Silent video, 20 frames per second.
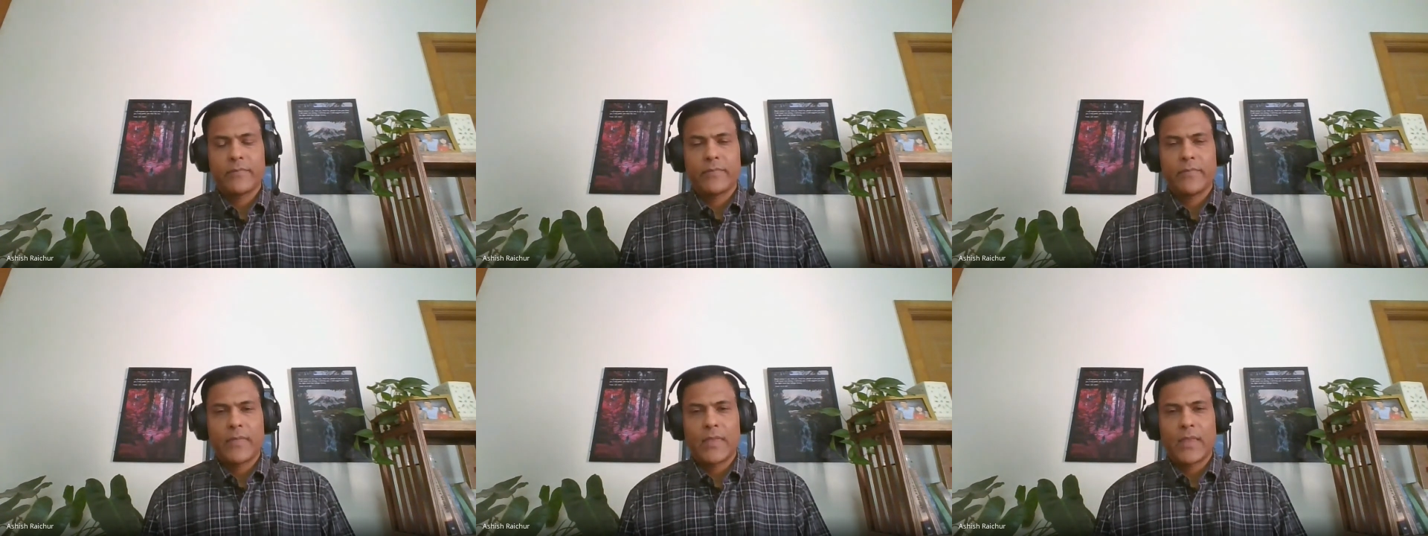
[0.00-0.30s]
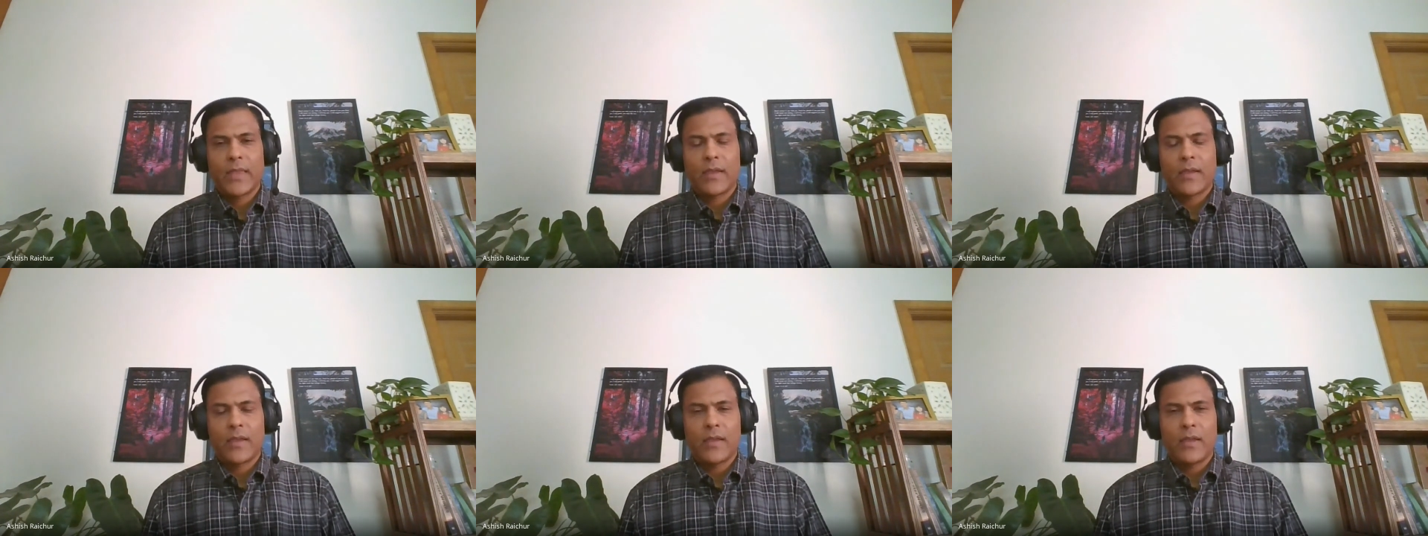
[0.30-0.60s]

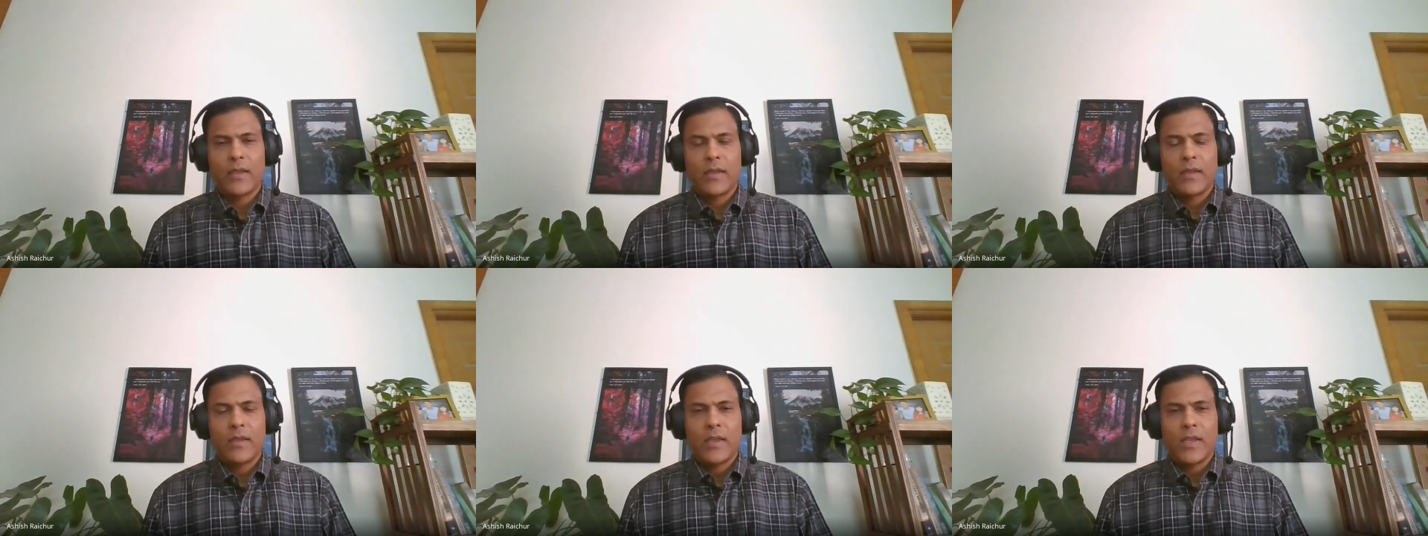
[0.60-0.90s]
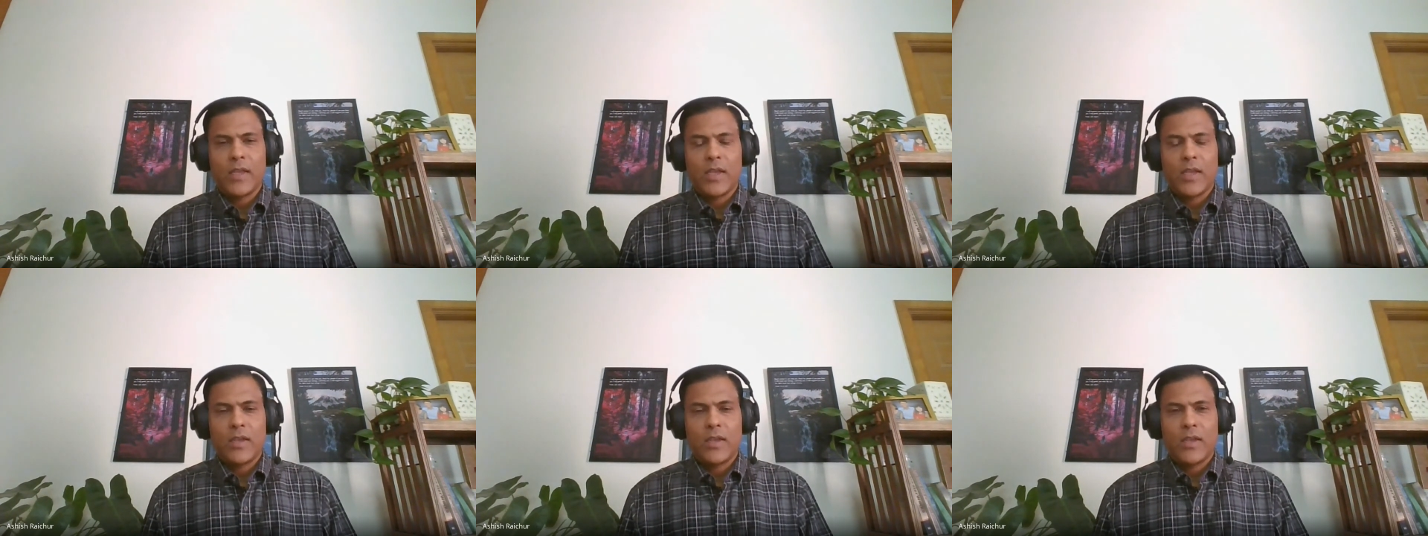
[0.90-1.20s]

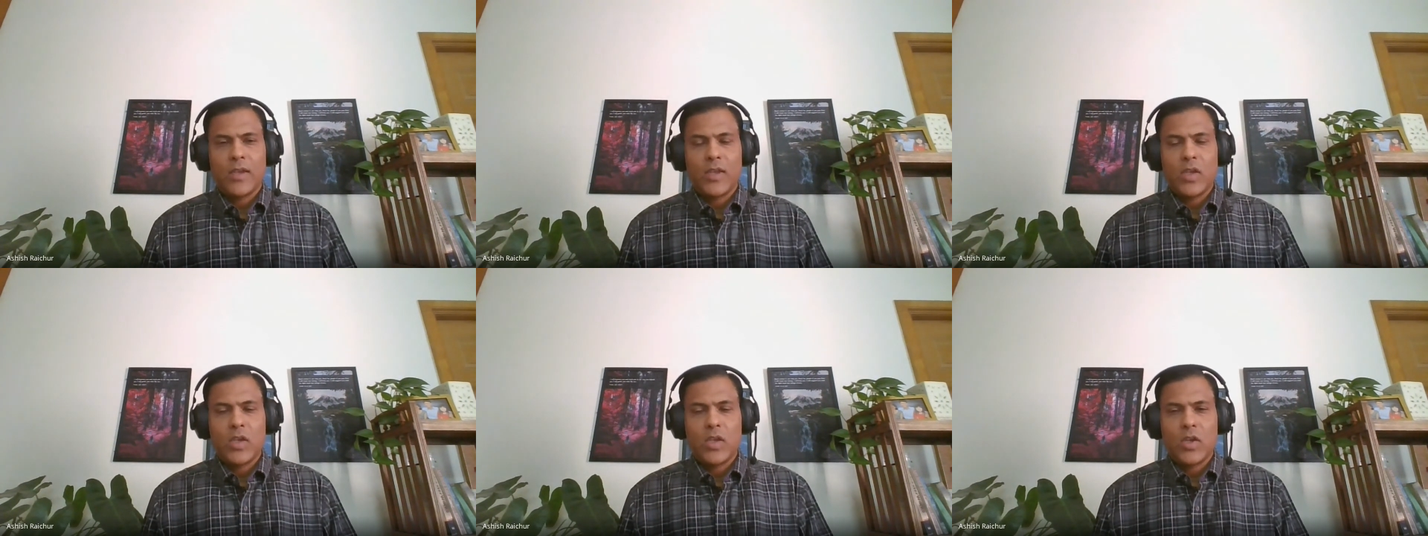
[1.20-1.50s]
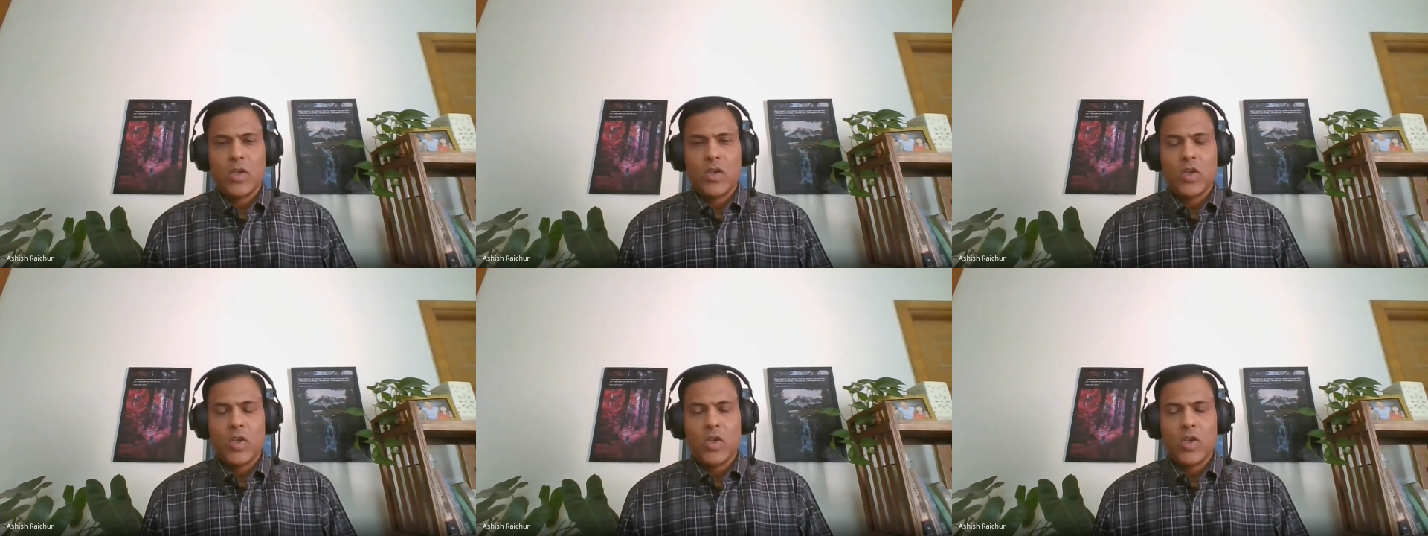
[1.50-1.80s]

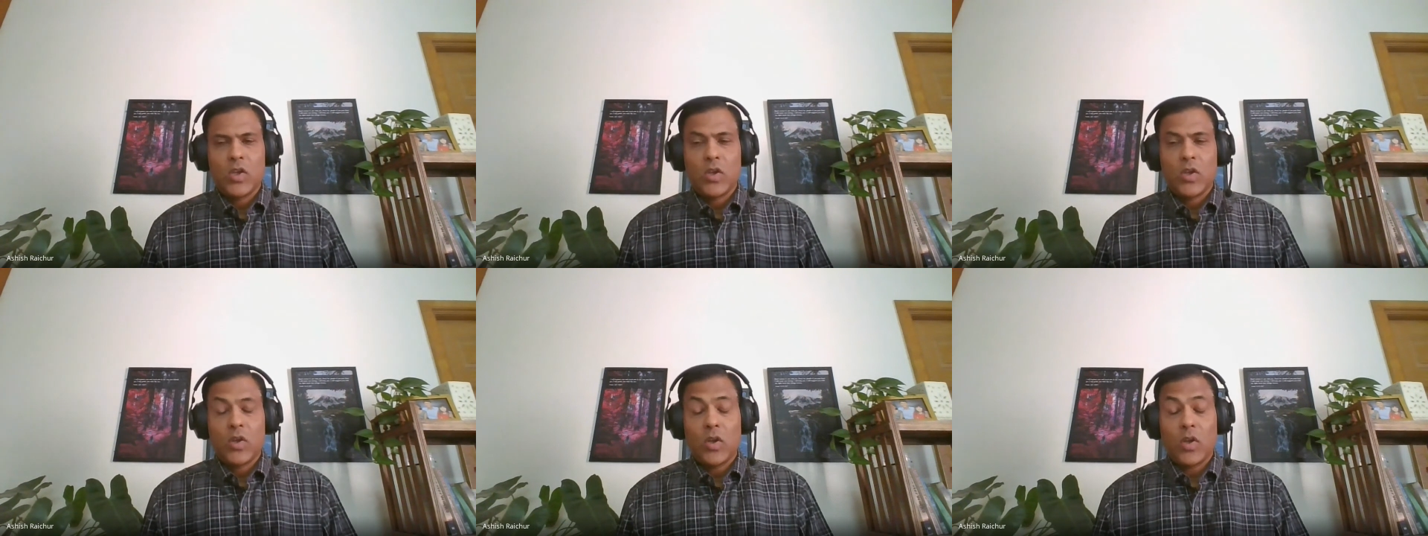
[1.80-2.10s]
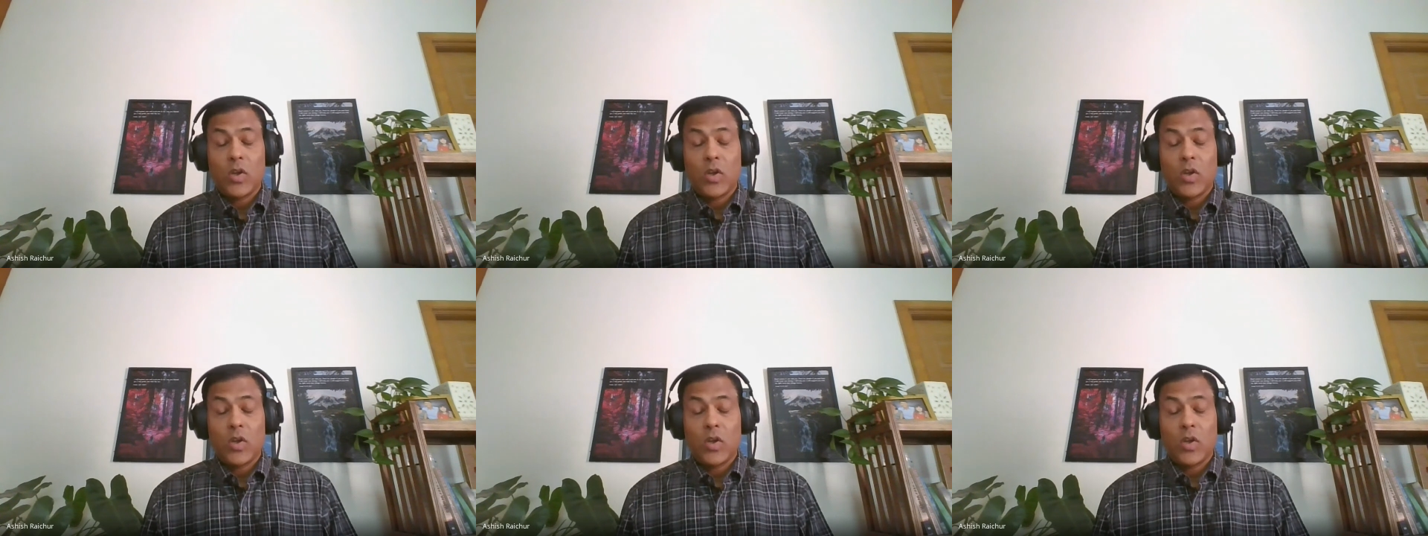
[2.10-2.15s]
Nothing is said.